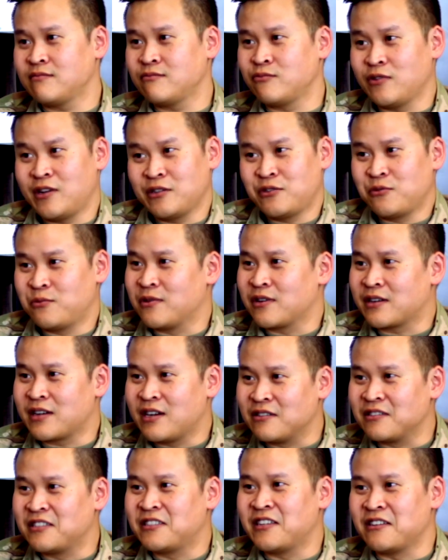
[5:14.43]
We like to work
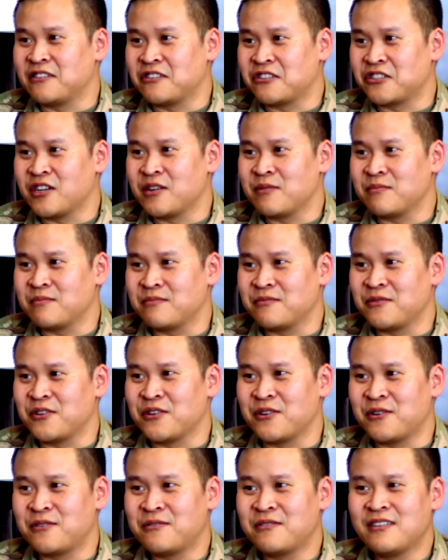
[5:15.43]
out and stay in shape,
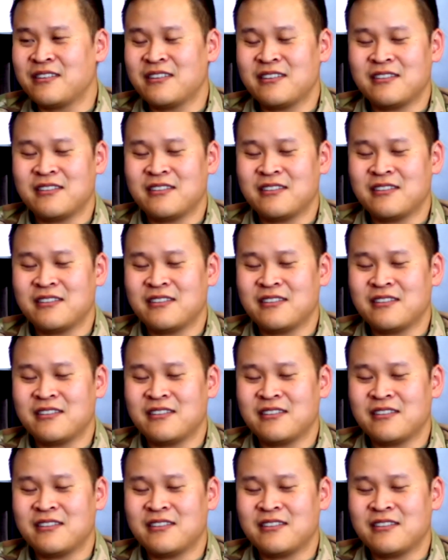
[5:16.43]
you know?